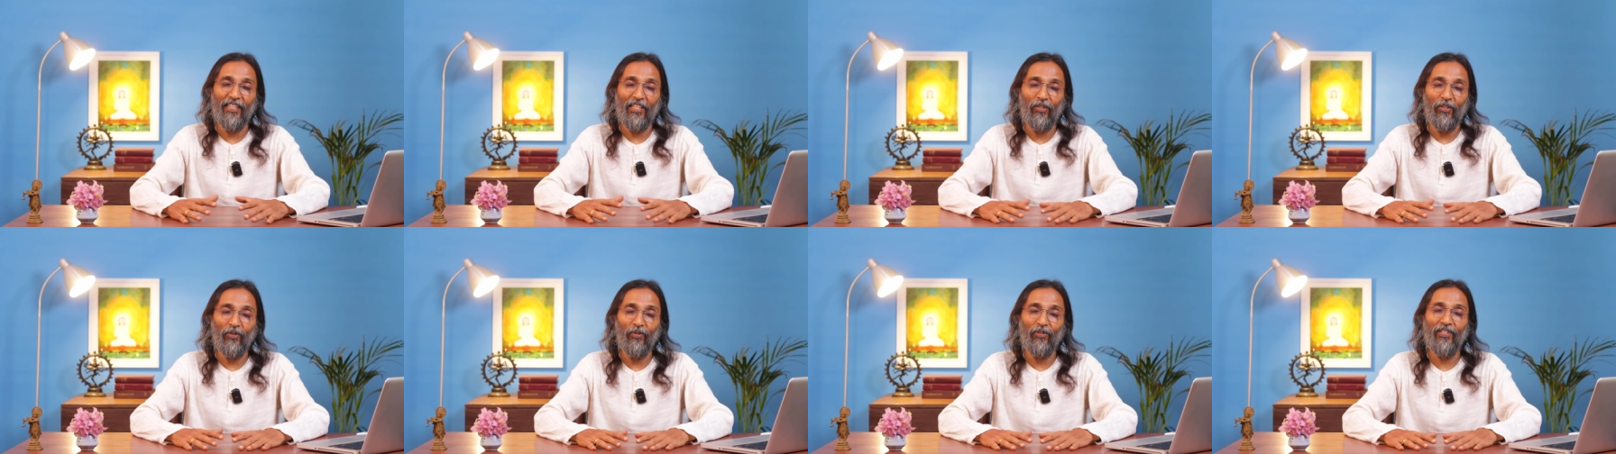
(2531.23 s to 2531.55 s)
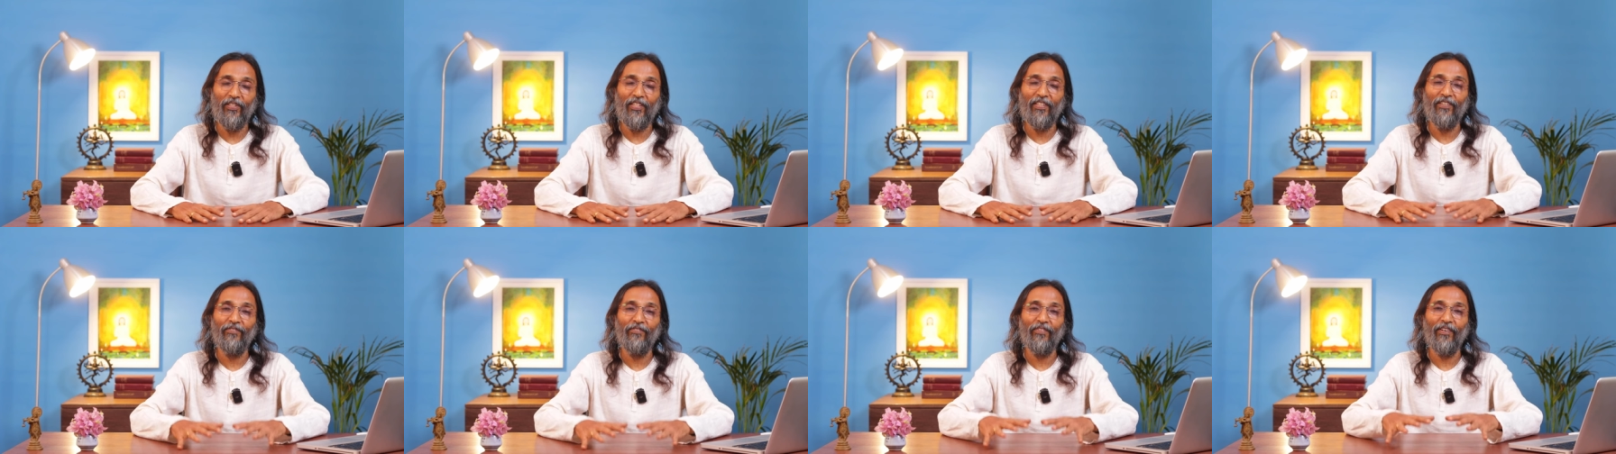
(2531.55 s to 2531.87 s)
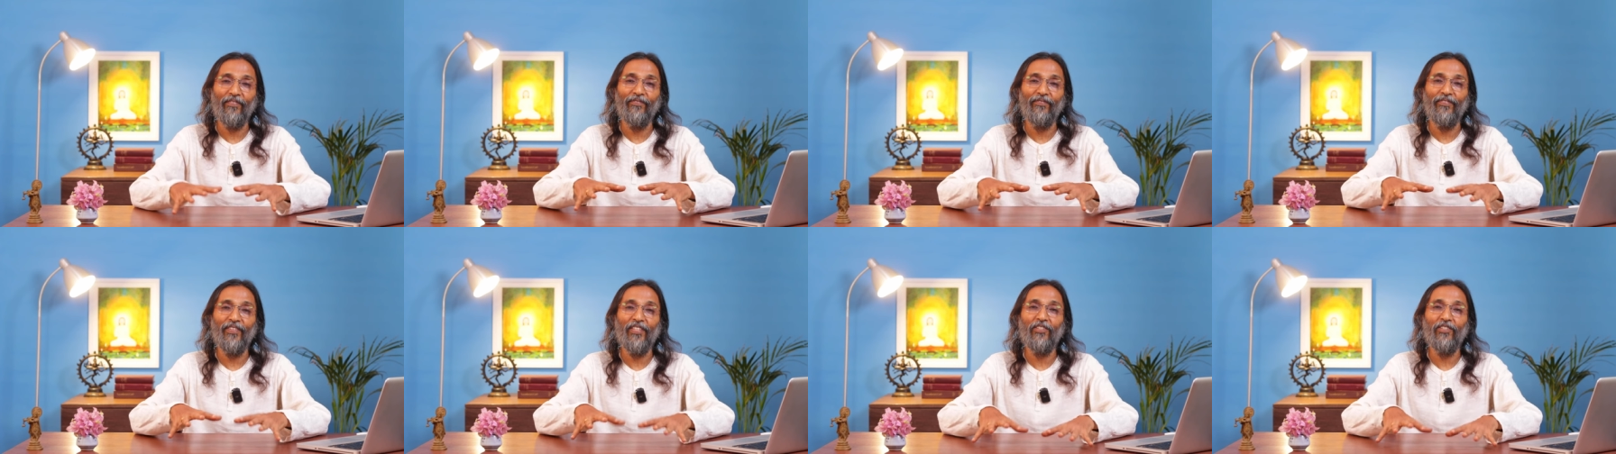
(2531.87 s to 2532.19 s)
illusion
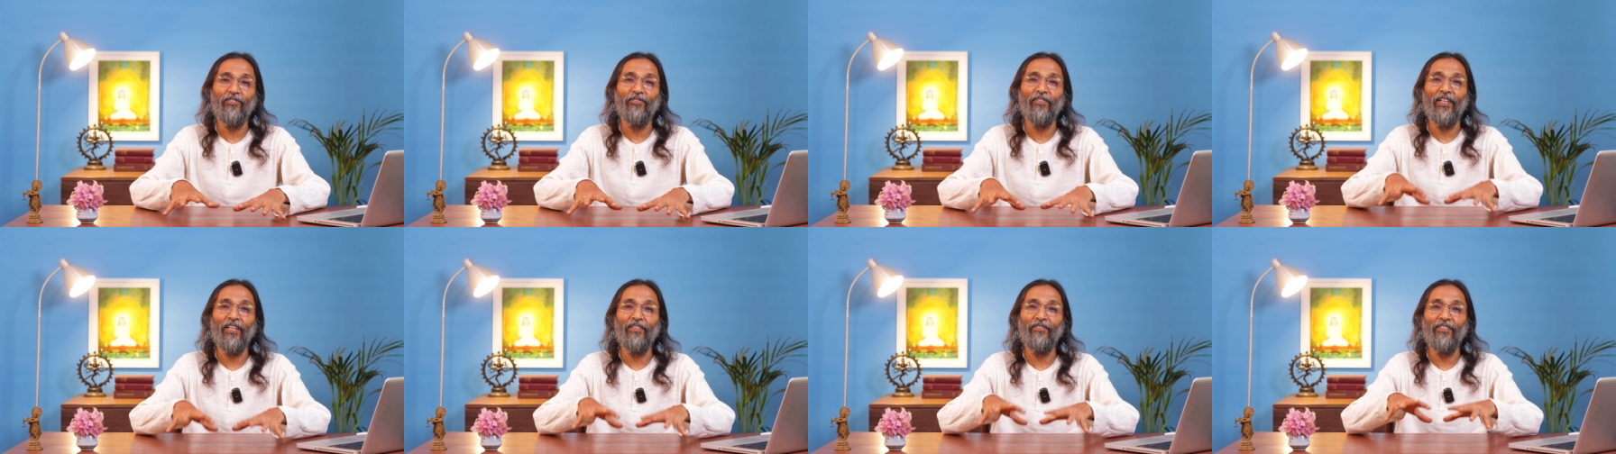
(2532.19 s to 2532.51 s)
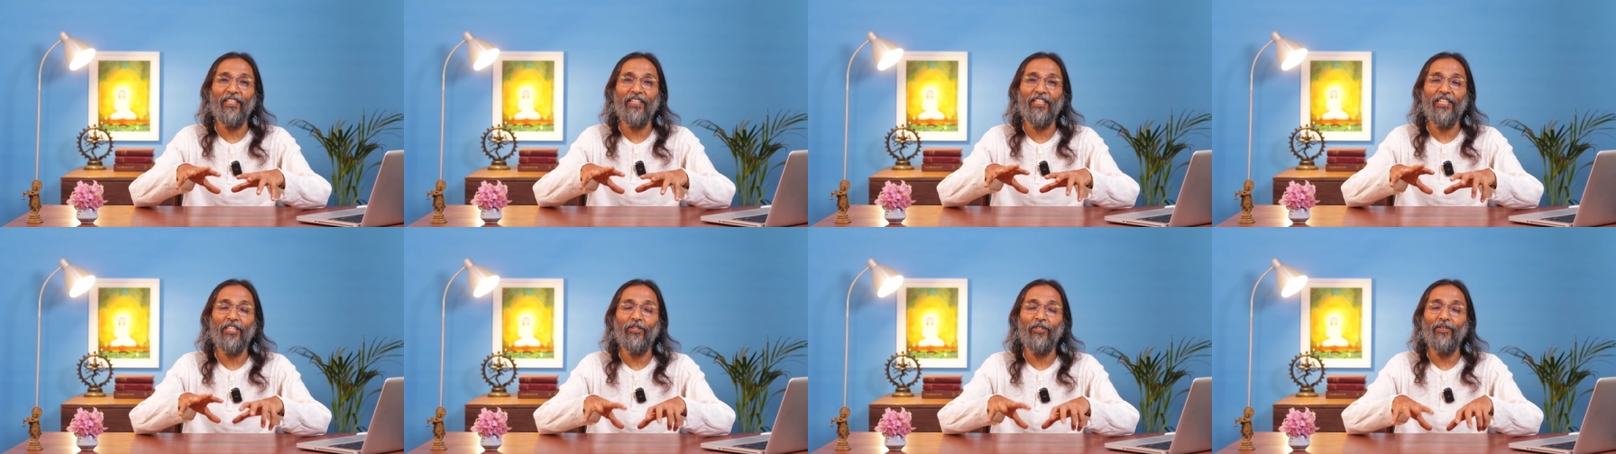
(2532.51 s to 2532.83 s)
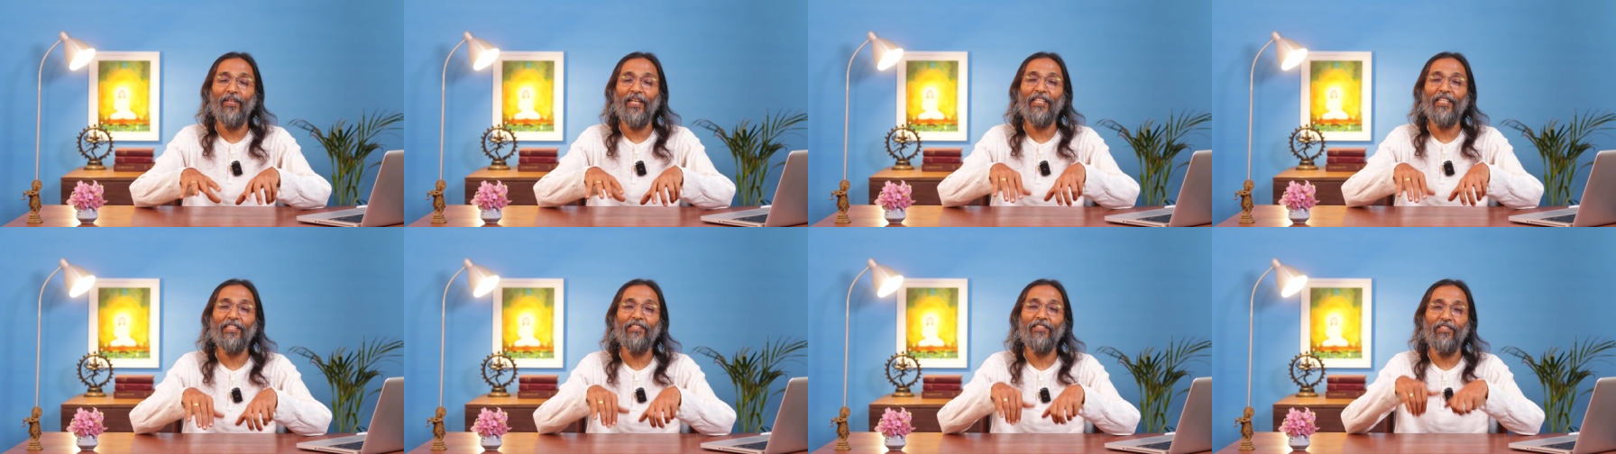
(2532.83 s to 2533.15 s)
from which where we need
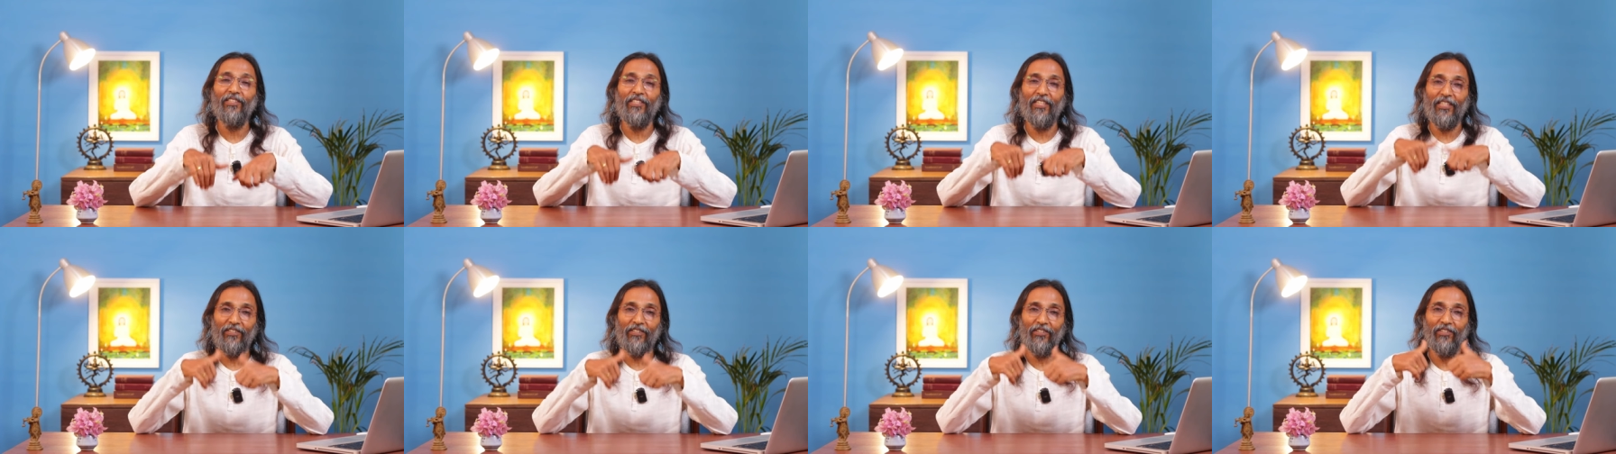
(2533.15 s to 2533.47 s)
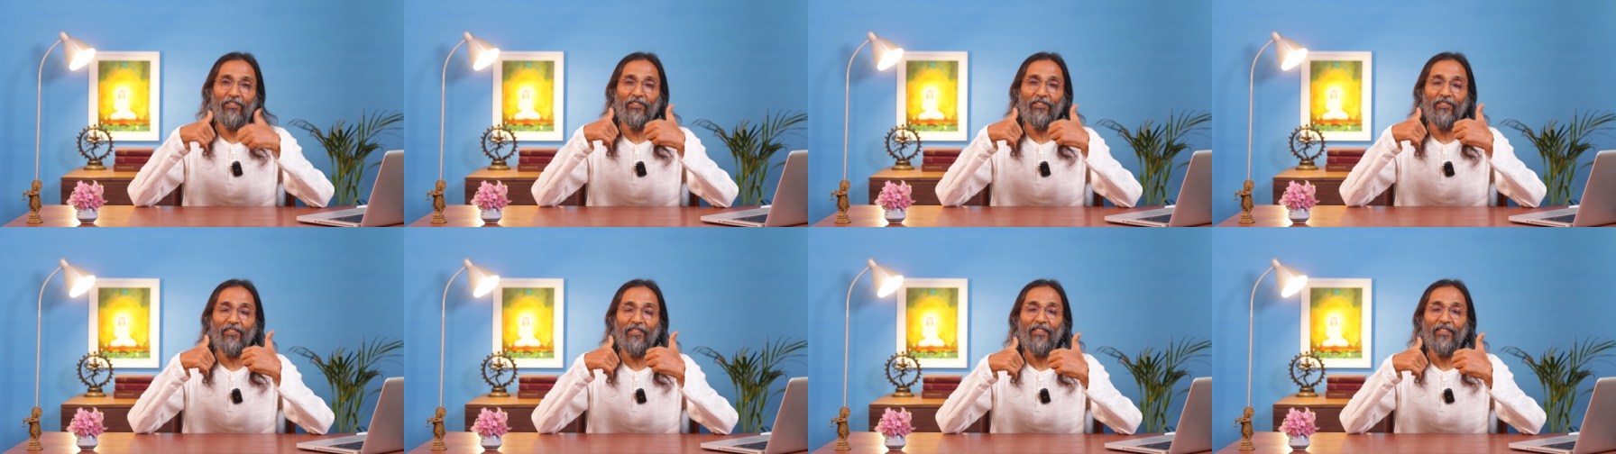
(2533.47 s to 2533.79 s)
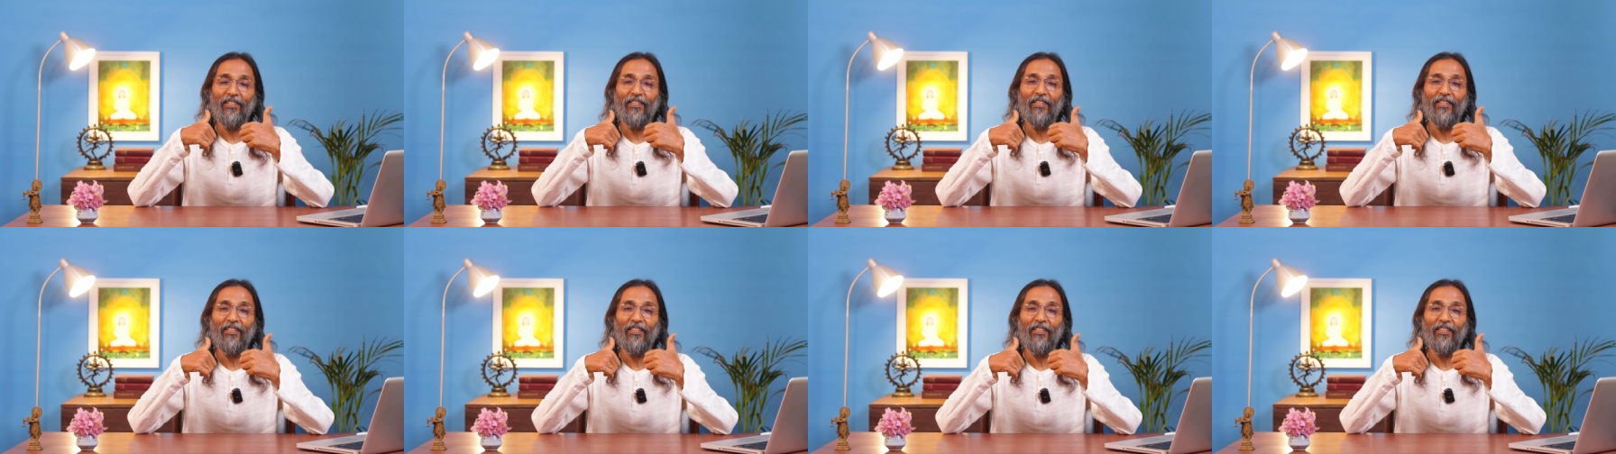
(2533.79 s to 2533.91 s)
to exit.